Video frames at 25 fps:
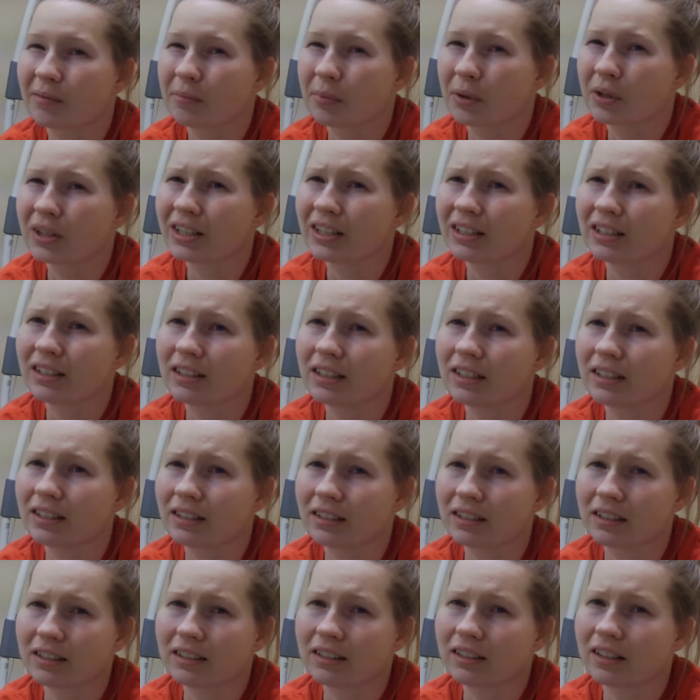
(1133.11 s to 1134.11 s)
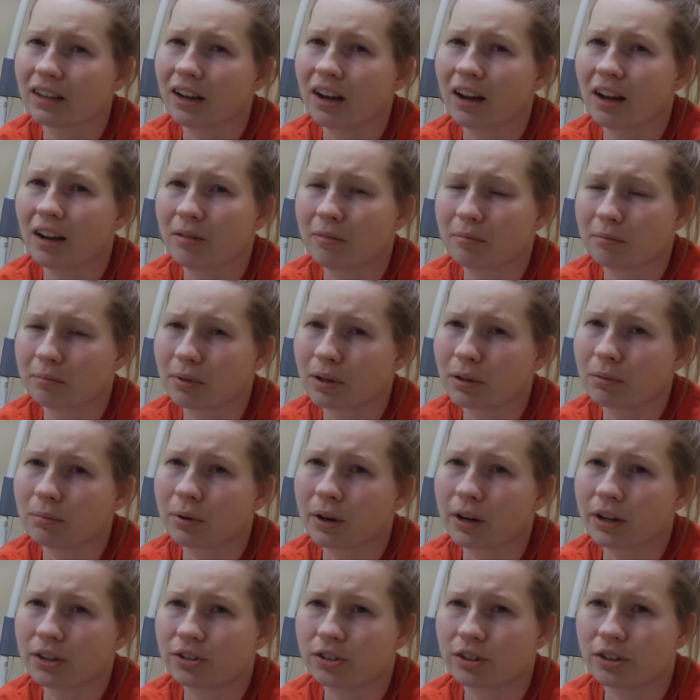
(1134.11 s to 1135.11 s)
pretty decent blood
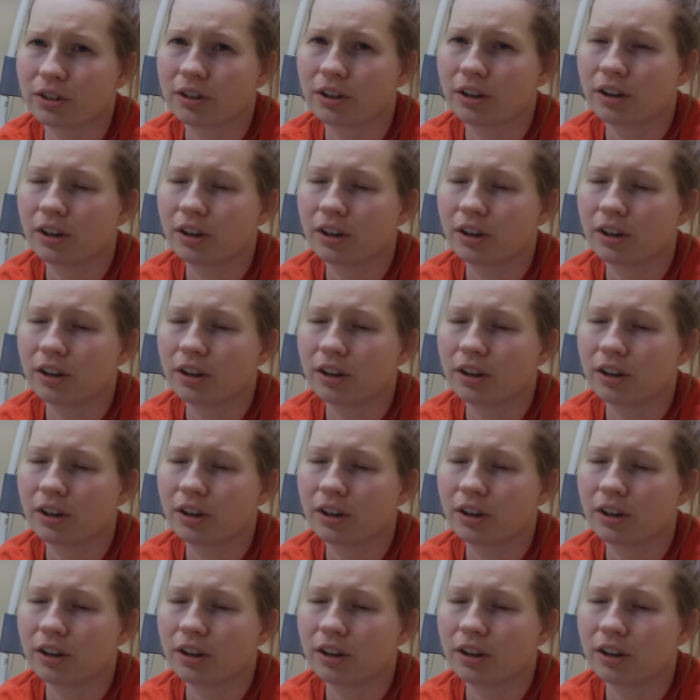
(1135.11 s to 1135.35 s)
pressure.